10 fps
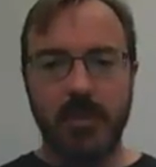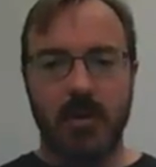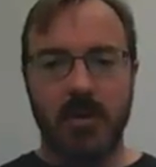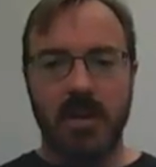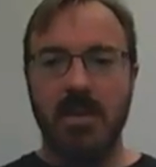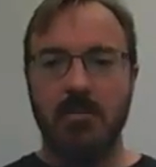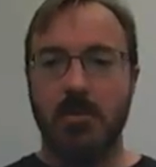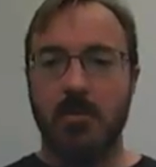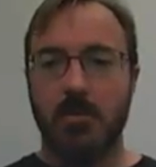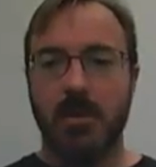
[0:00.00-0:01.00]
on any
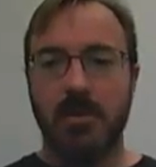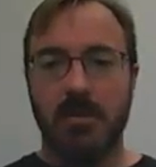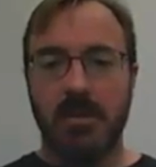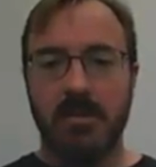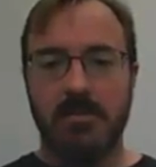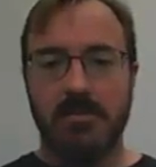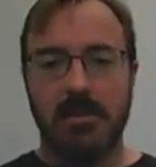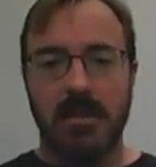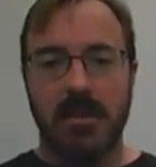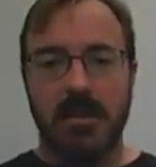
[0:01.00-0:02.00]
recording device
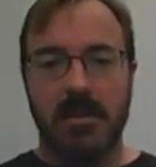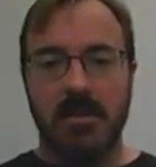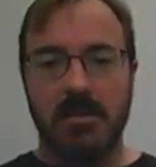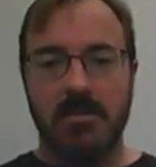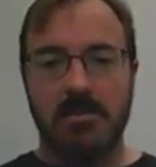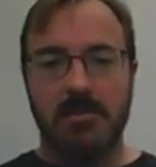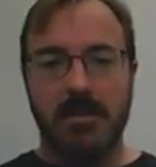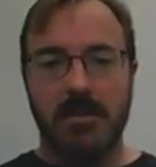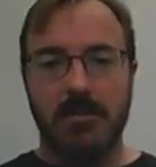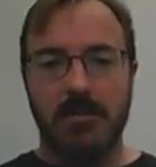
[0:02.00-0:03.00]
is,
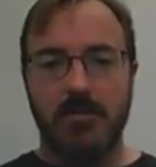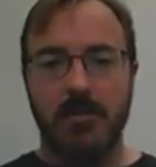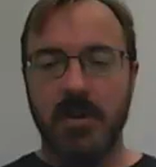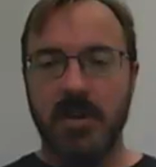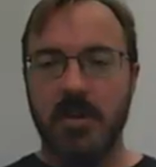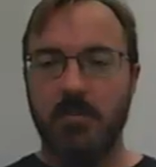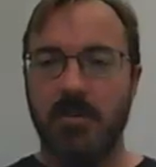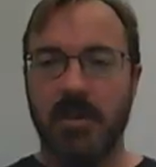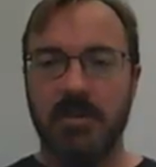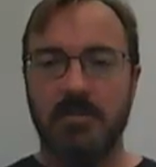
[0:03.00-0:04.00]
if you want to get a
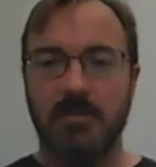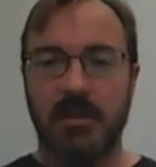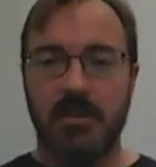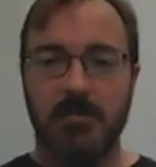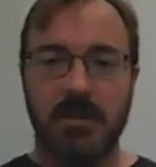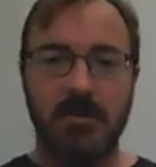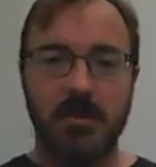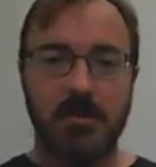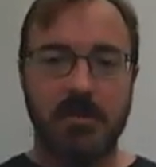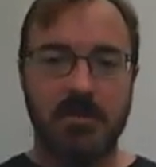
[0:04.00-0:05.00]
better answer, like maybe
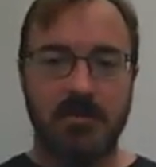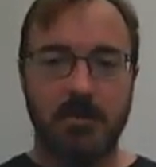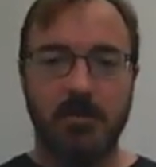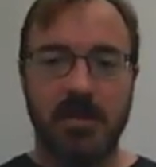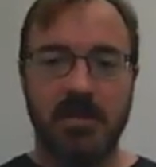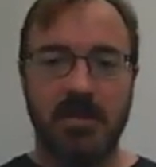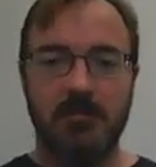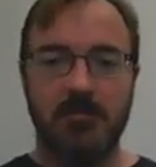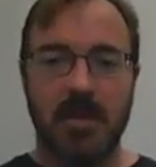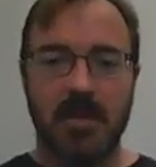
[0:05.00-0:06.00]
you could zoom in,
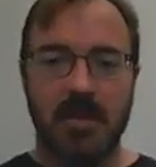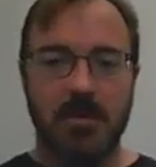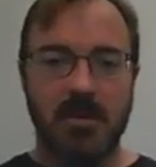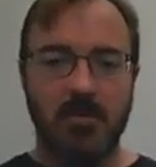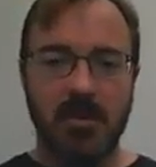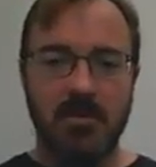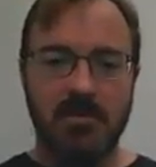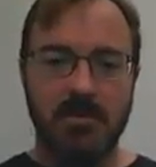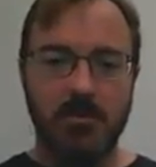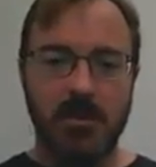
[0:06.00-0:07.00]
but then when you
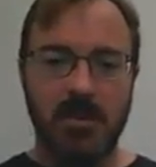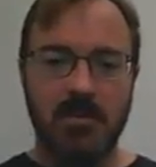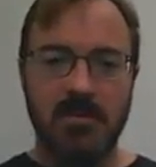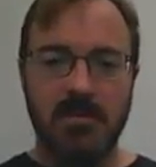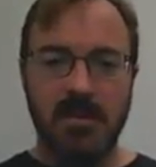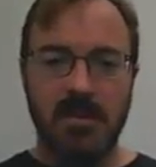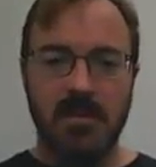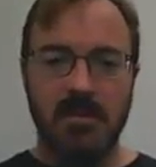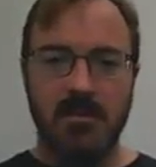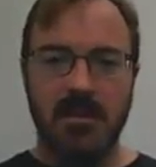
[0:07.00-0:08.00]
zoom in, you
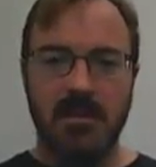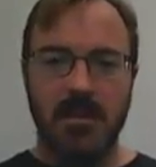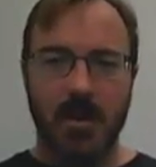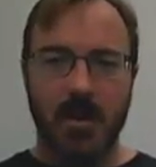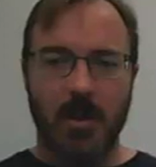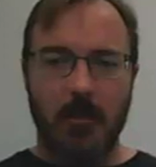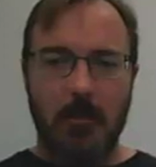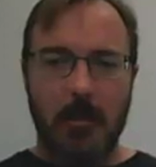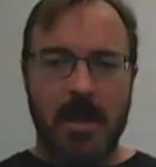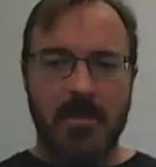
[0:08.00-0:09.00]
see, right,
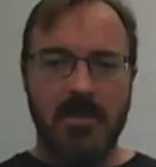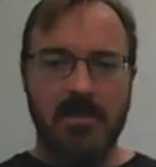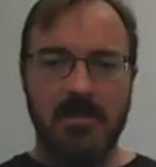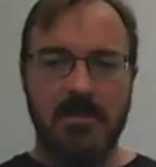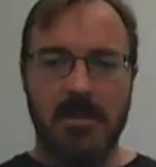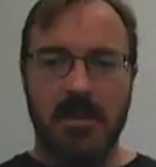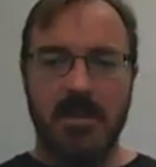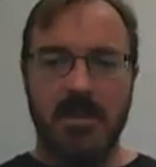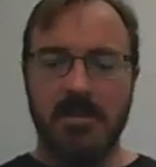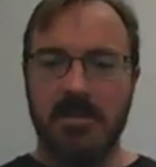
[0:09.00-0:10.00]
this is the
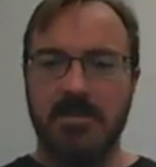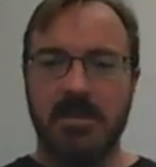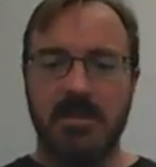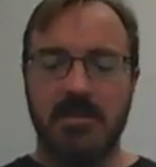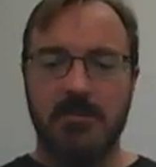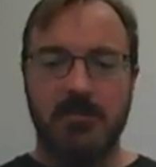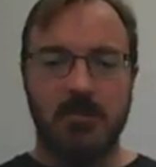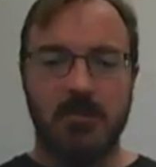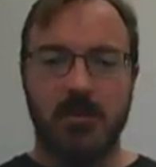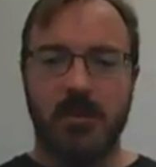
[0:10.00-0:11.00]
line, let's say it's
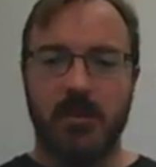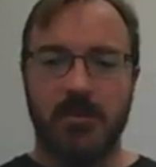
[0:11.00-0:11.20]
for,